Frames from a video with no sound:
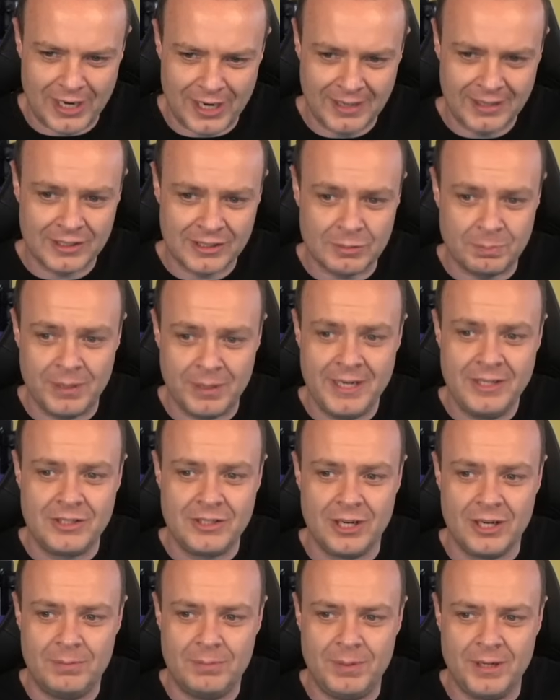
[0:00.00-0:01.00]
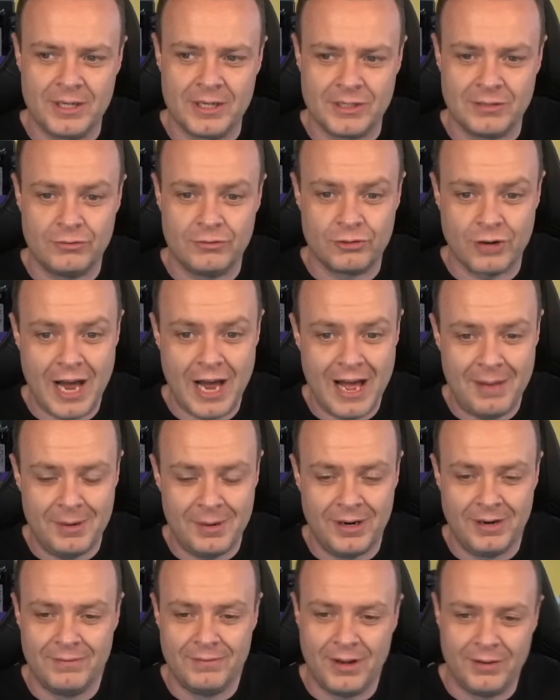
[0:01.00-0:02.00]
King splintered because of
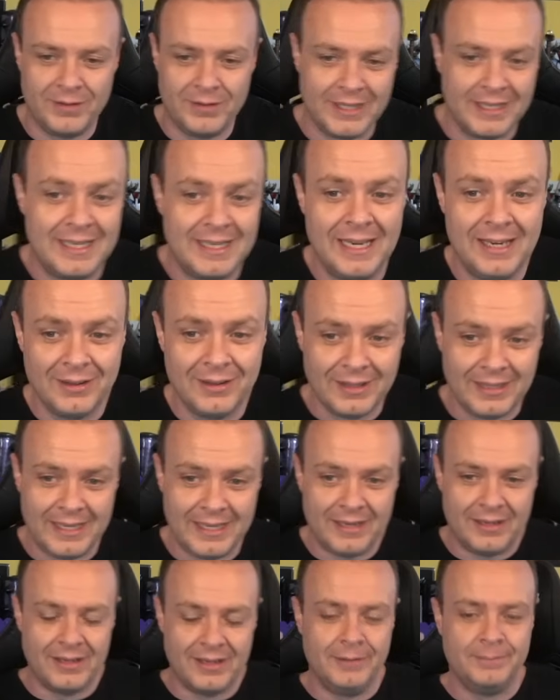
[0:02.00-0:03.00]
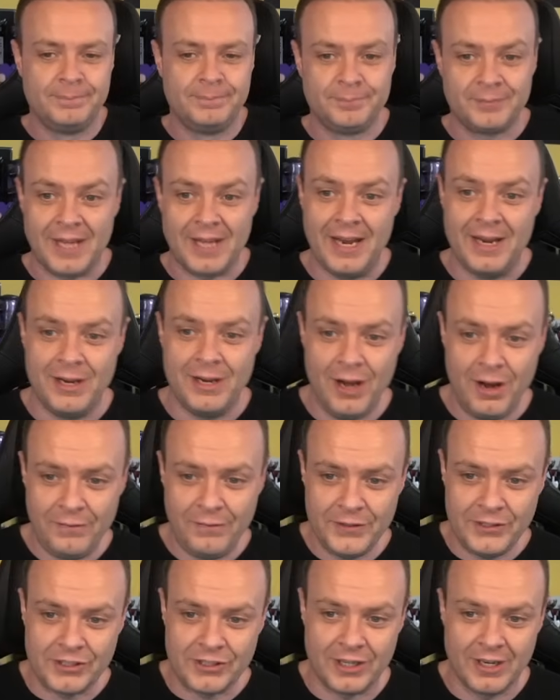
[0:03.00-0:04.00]
drama involving the guild leader and the
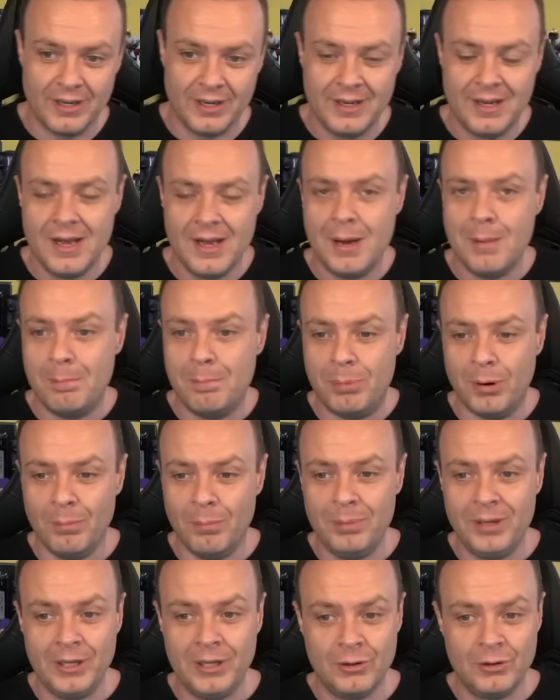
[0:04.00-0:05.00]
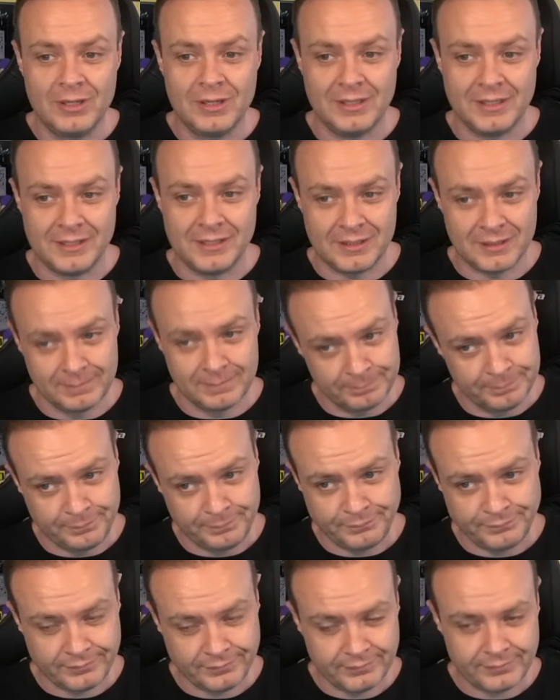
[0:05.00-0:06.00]
officer bumping uglies.
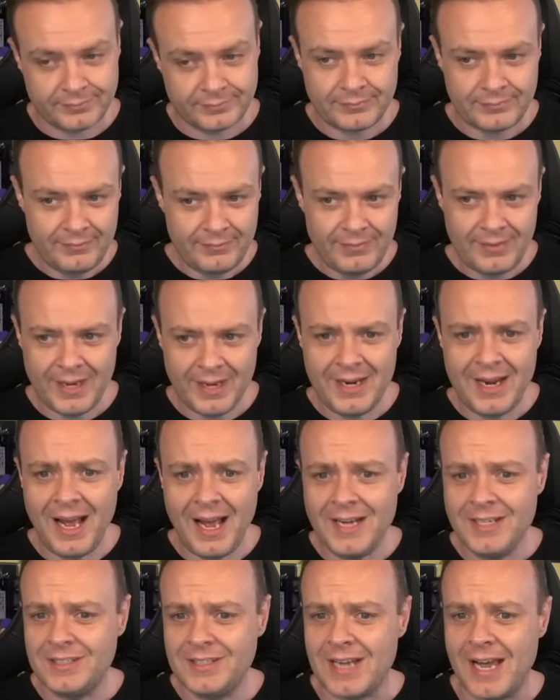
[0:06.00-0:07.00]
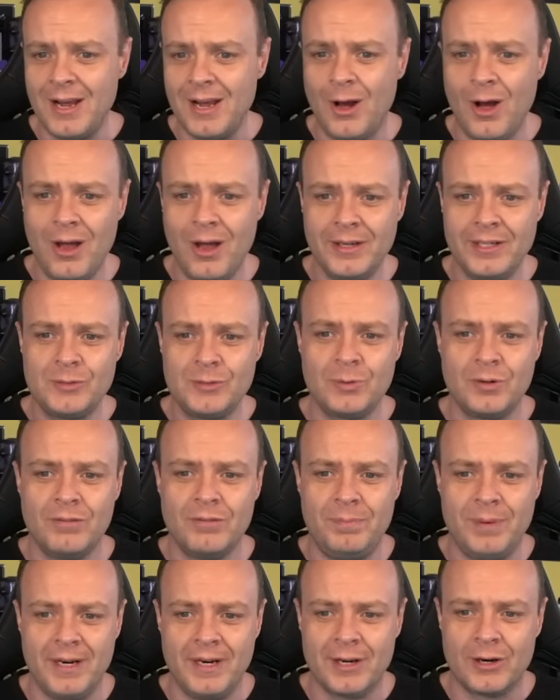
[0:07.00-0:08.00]
In hindsight, all this would
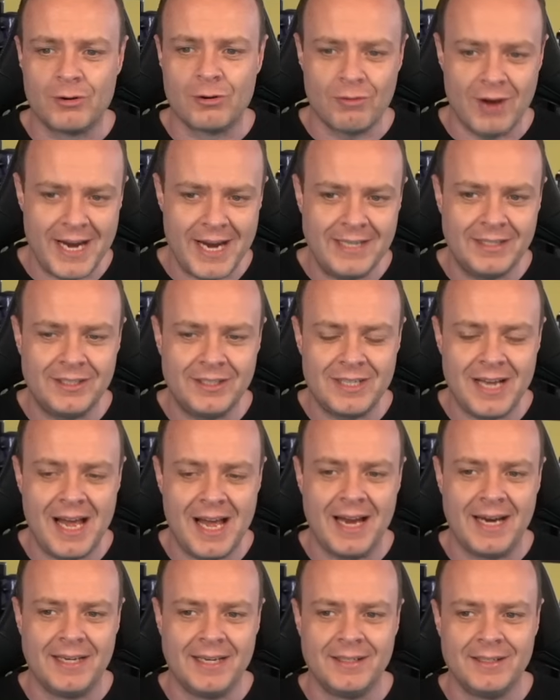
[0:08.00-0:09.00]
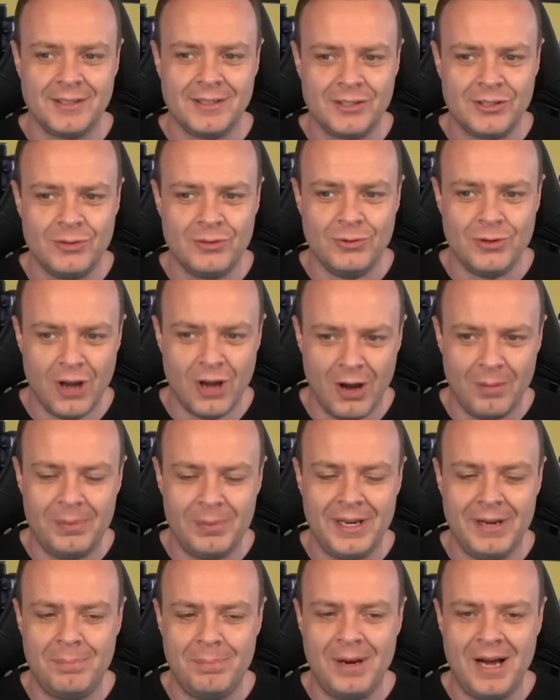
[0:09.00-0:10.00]
have been a great sign to not
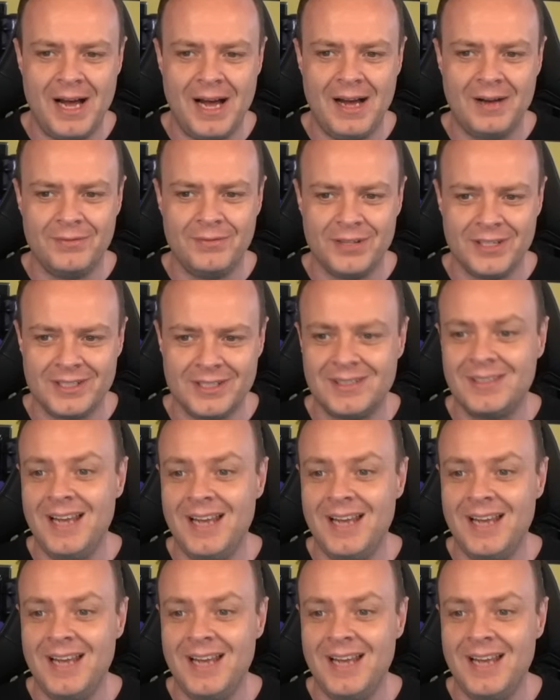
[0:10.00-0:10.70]
be a part of this.